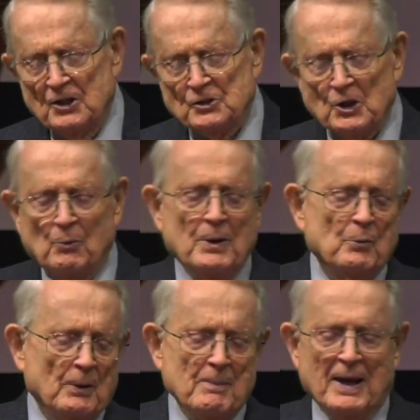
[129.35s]
so we
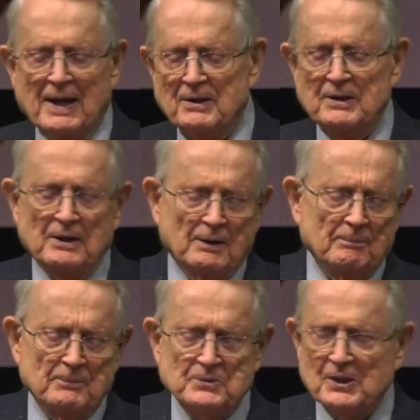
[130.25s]

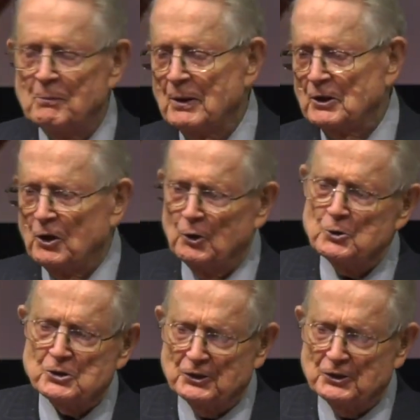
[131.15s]
remained somewhat close